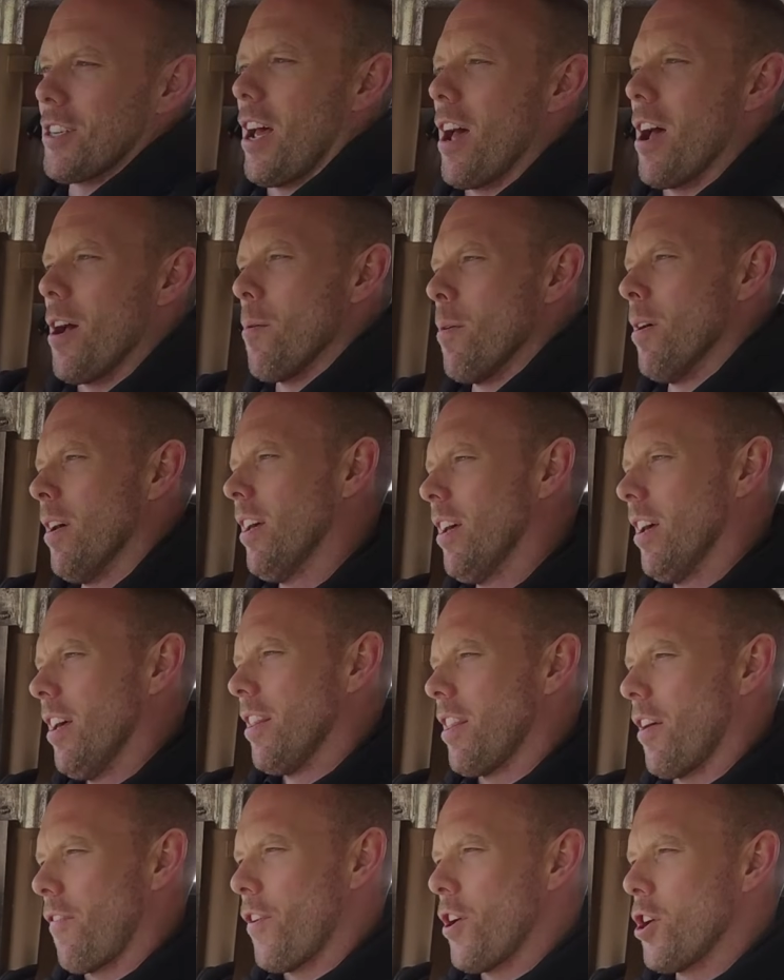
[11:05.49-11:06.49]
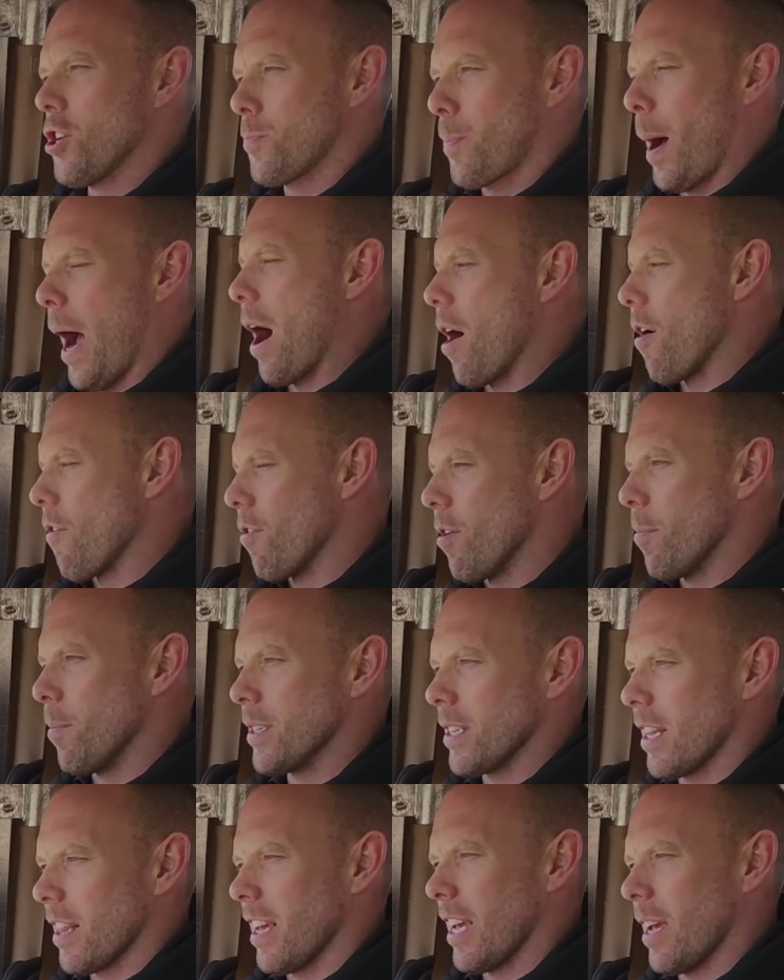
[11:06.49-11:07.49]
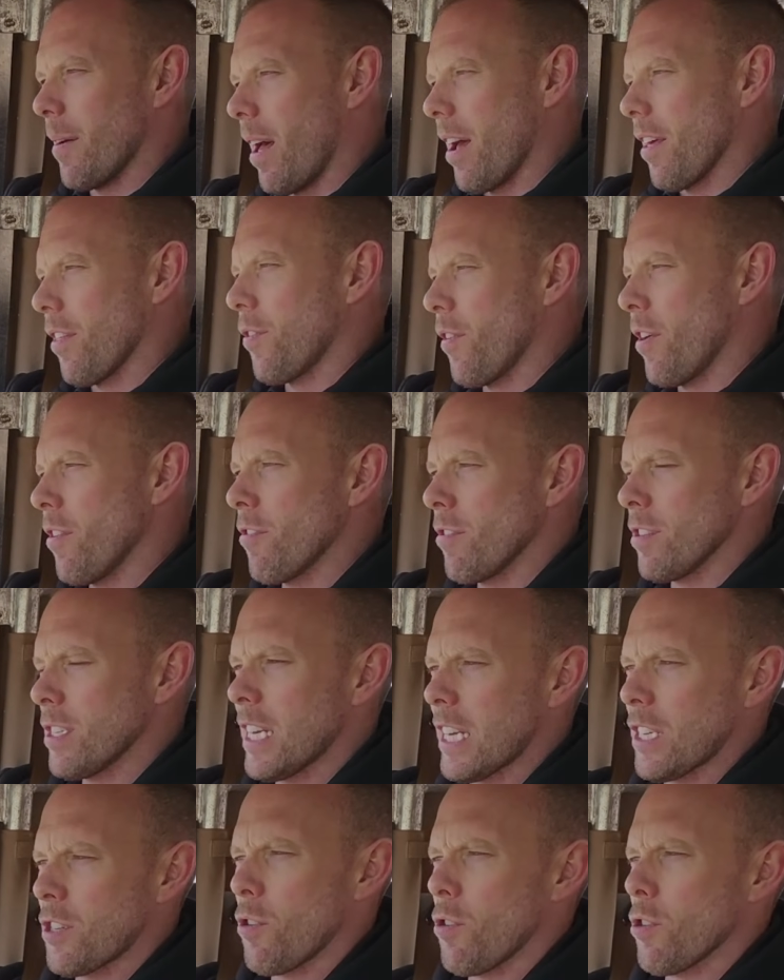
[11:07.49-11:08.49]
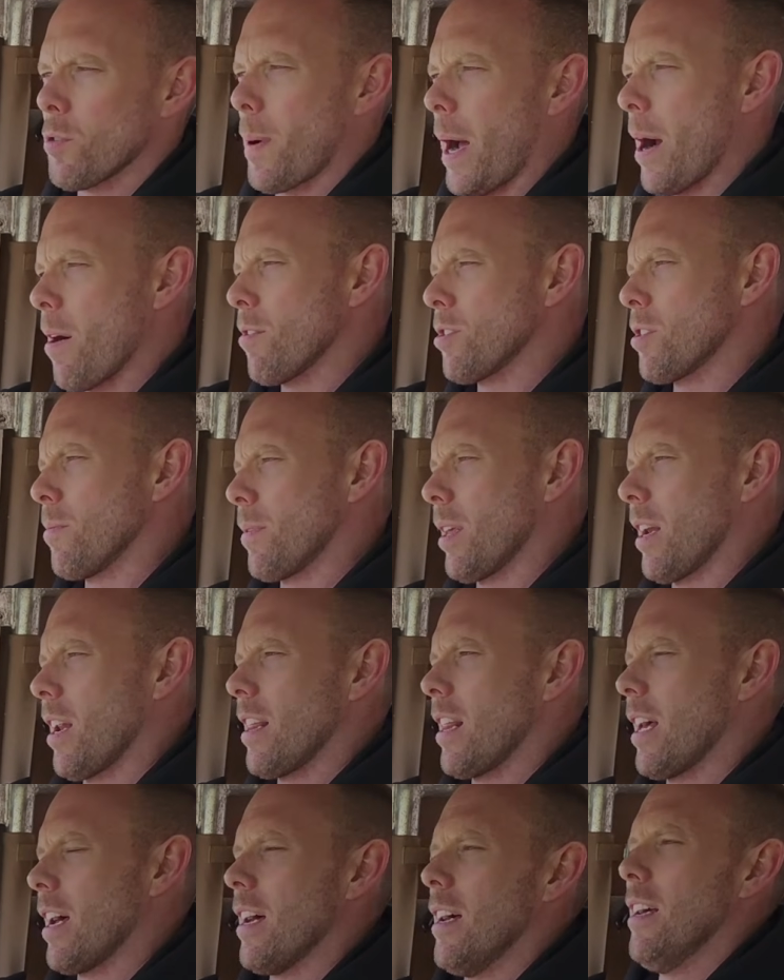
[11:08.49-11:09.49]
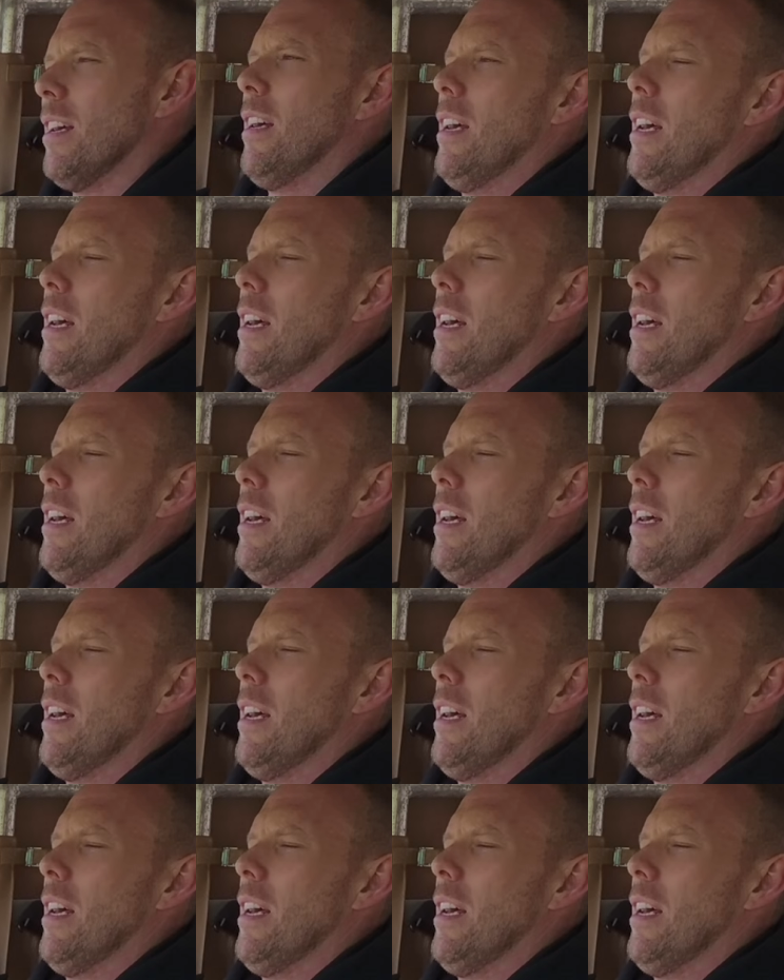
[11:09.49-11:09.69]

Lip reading: So the first power run was, I think, like 306 horsepower or something like that,